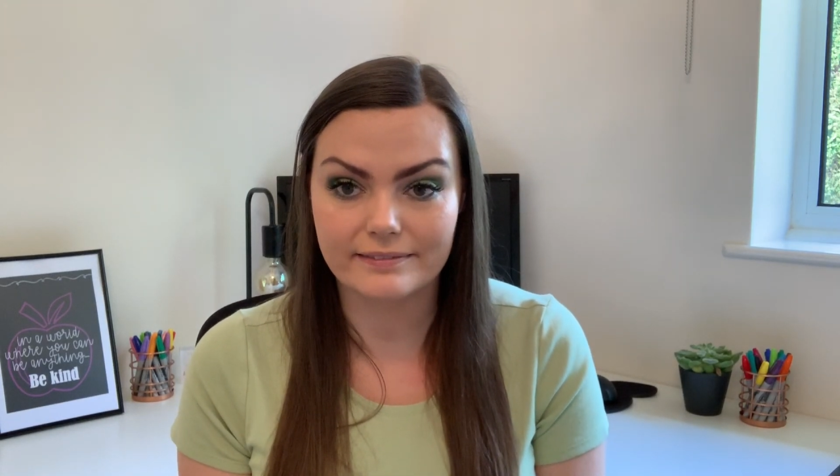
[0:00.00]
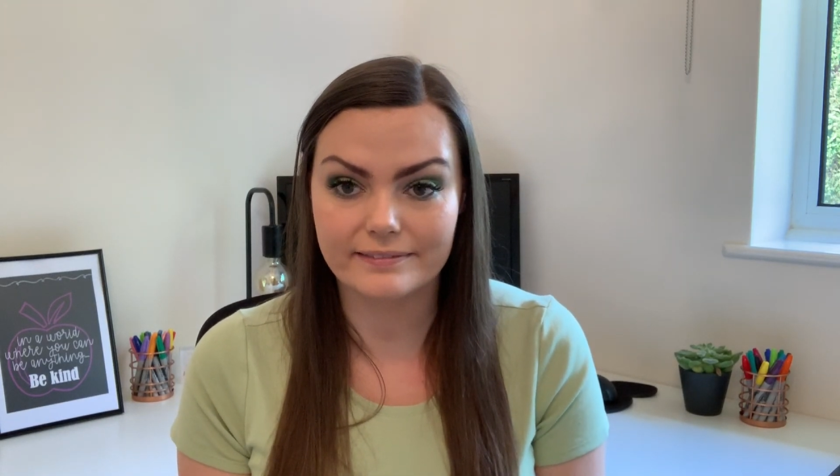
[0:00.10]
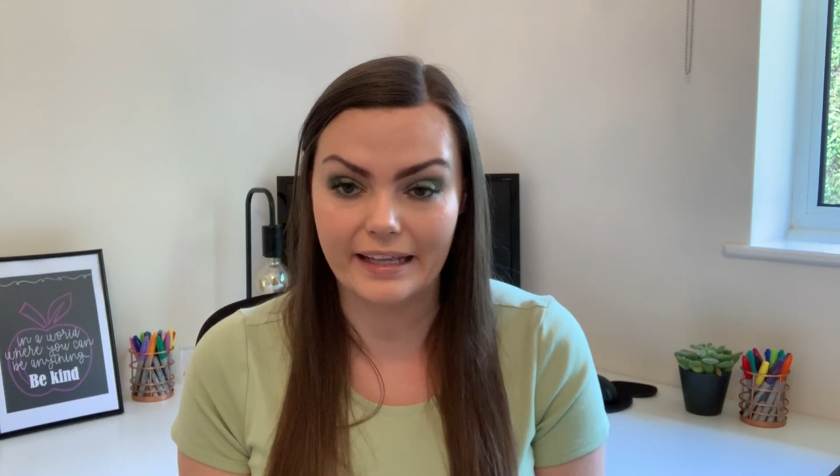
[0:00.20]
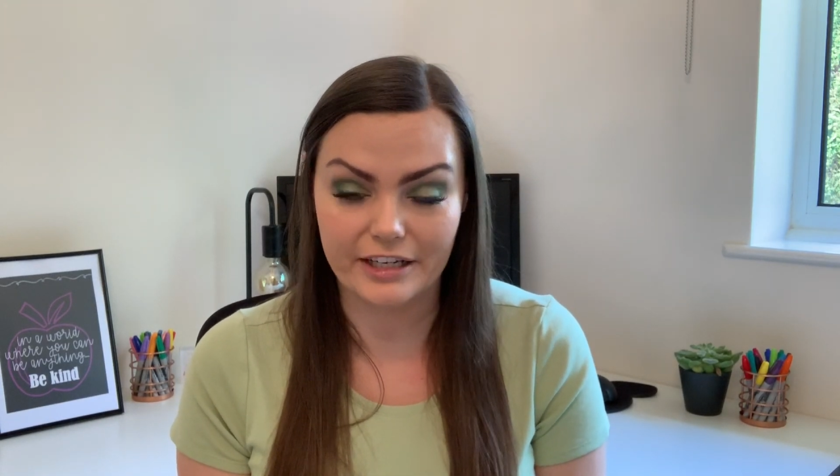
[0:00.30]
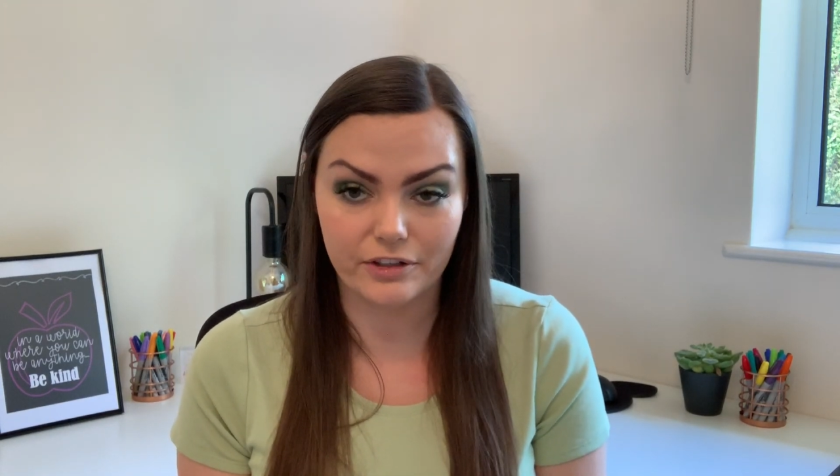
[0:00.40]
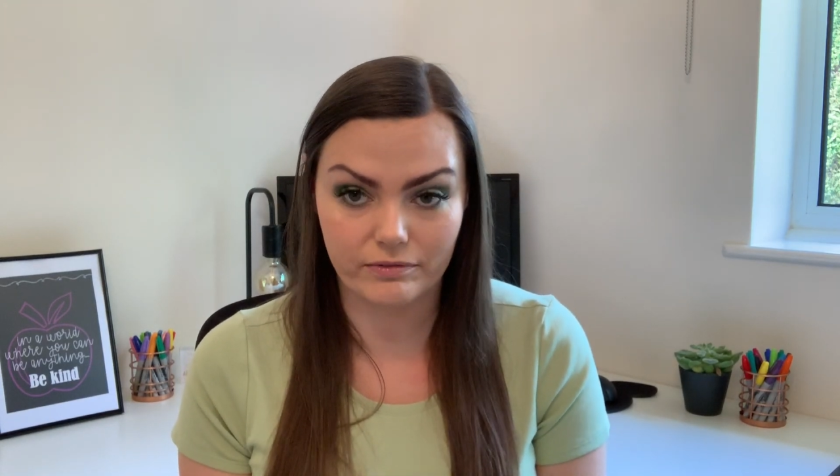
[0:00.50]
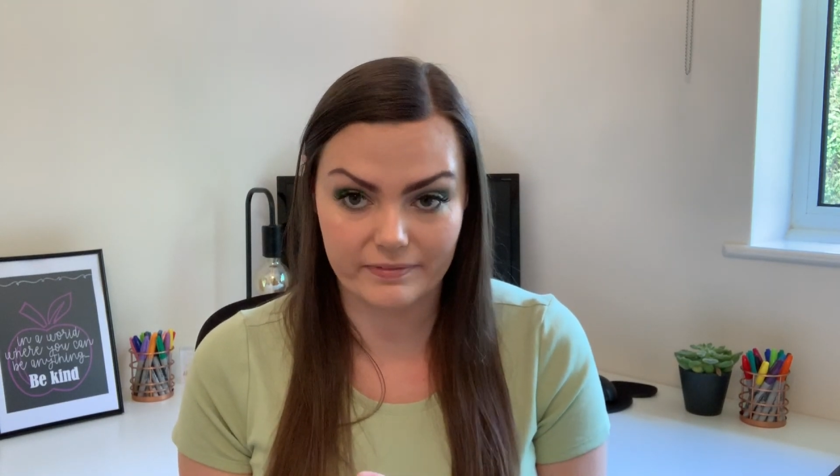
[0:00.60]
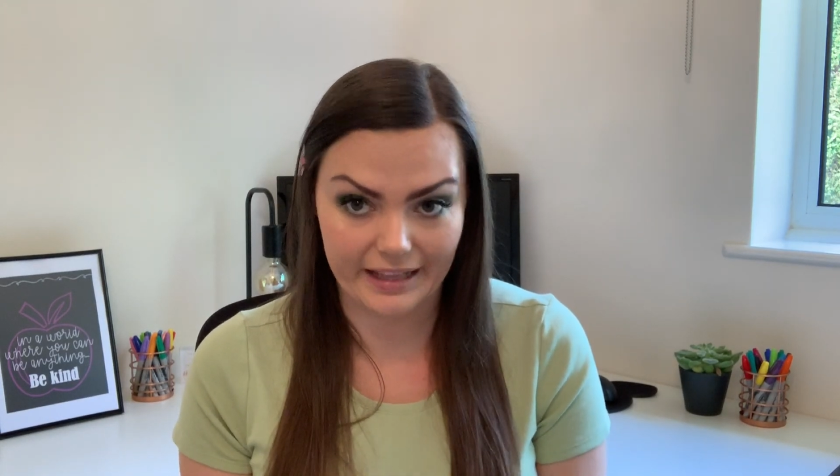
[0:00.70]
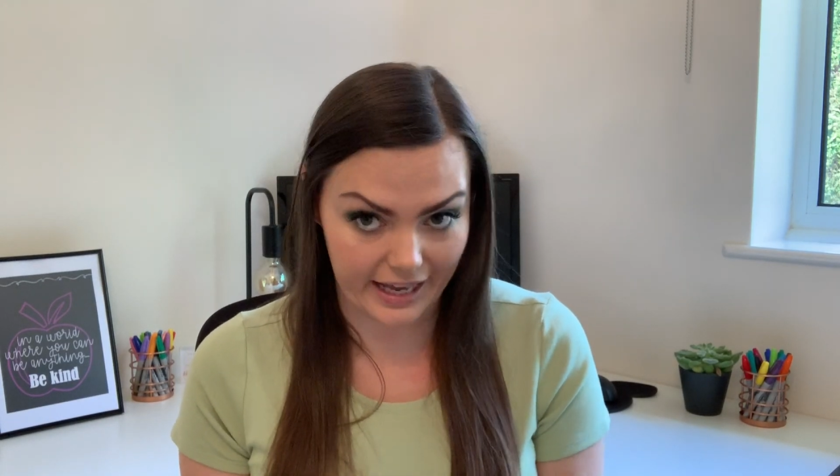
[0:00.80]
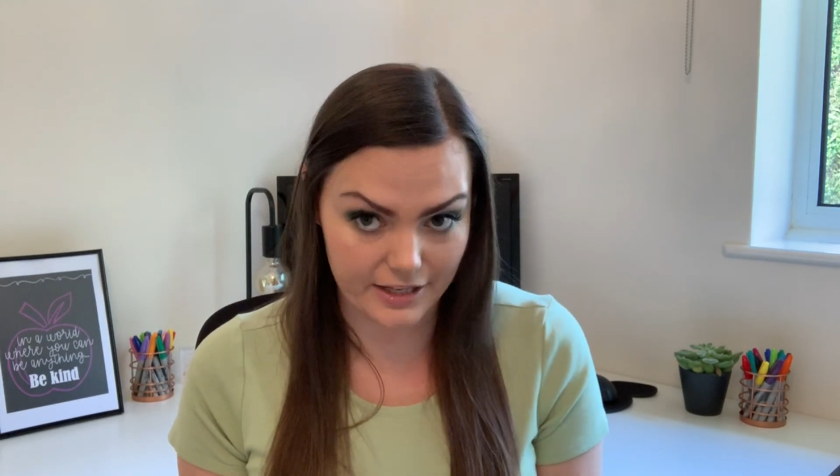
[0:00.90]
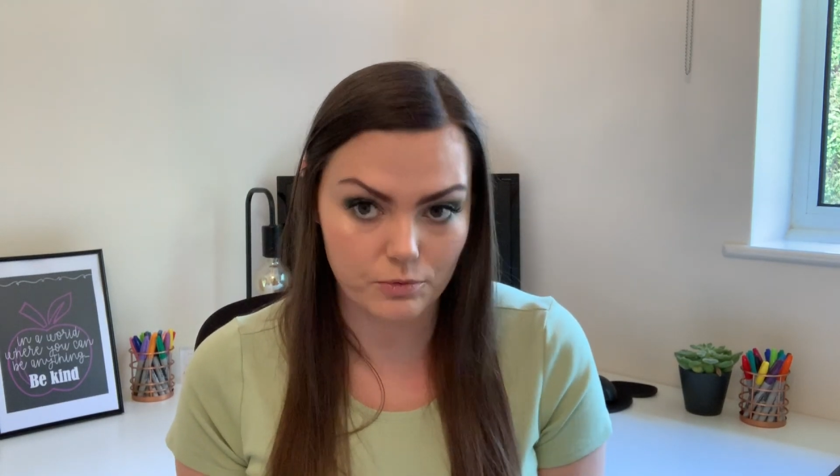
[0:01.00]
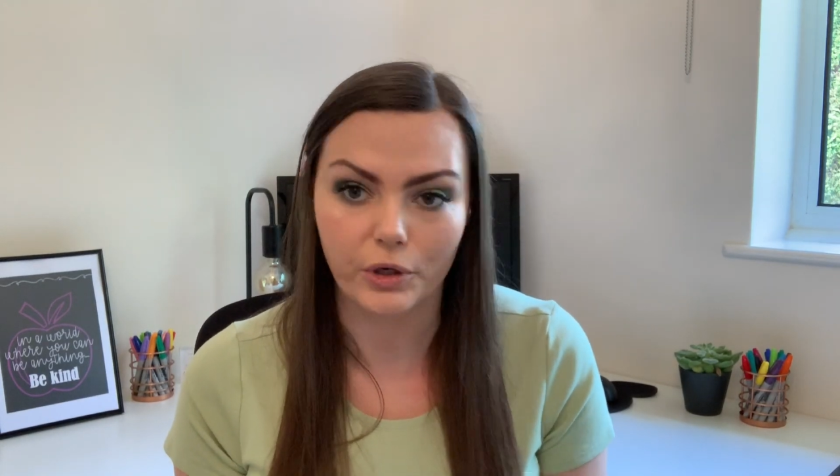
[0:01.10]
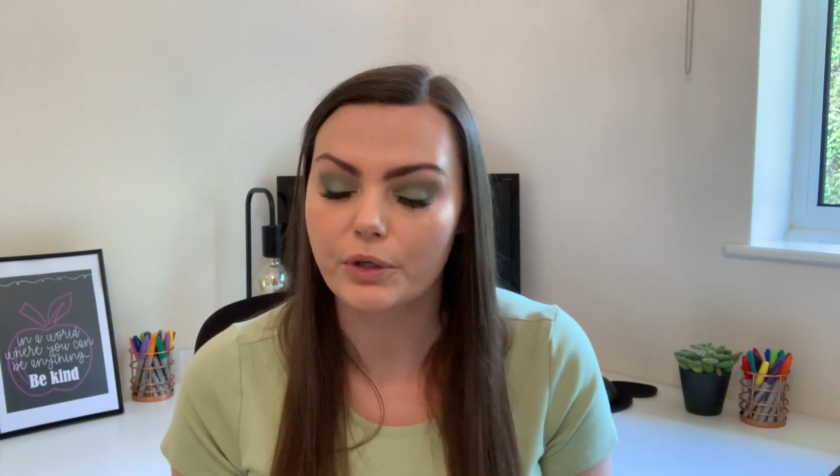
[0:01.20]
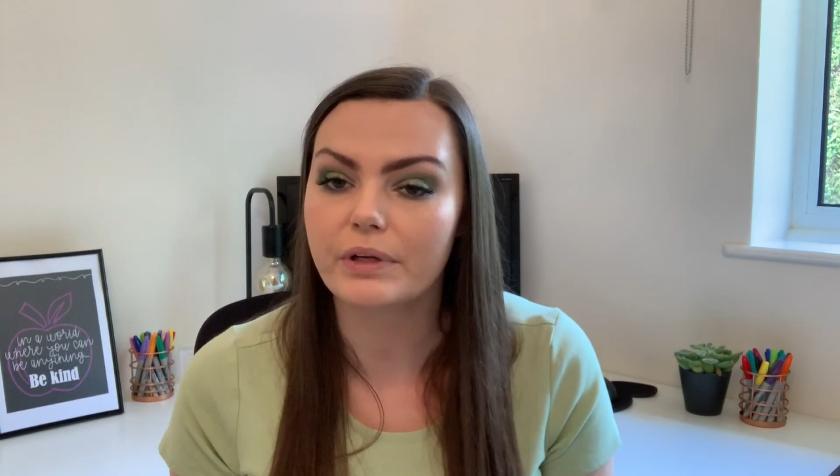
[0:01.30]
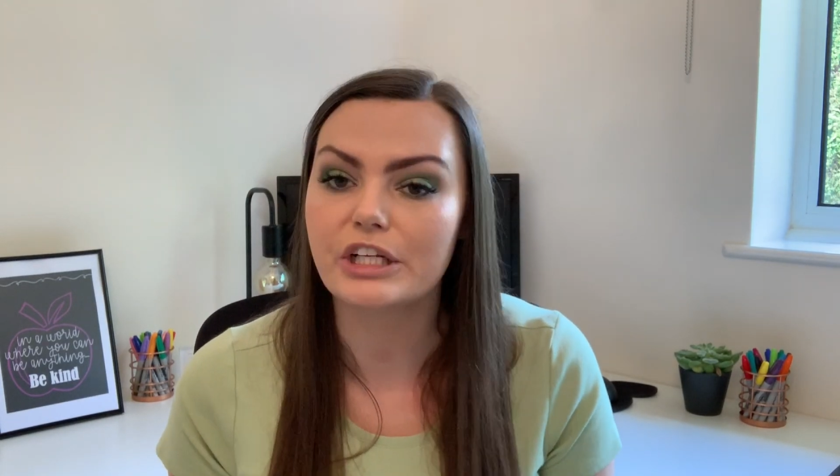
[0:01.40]
then that is
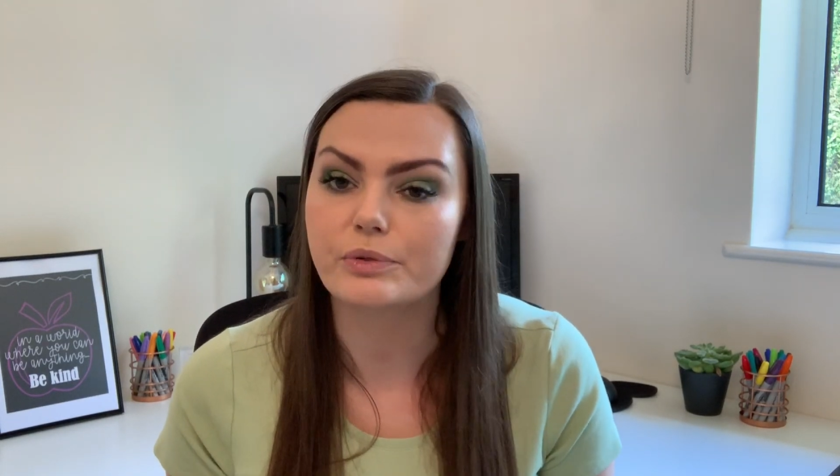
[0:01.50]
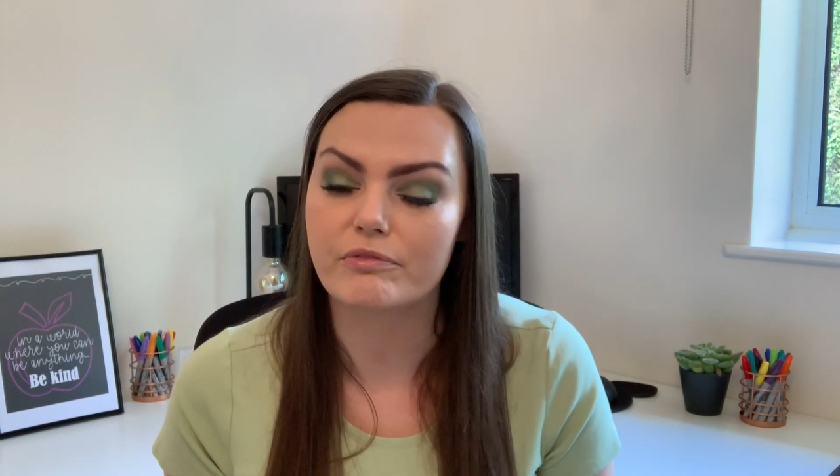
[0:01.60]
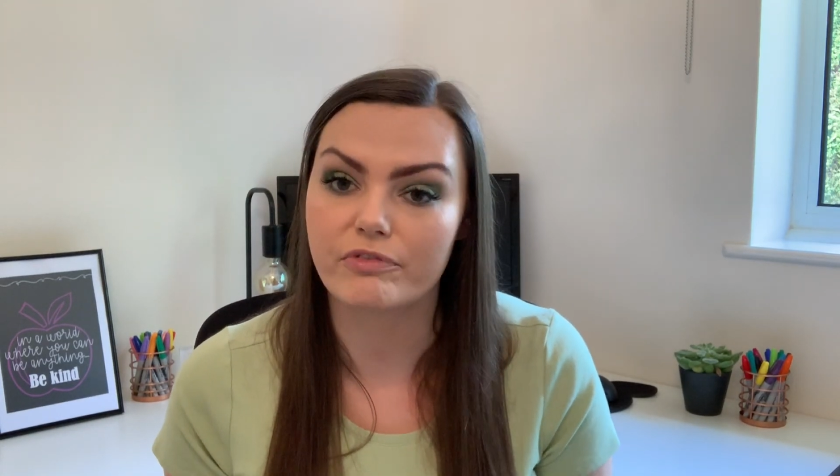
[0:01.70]
what you need to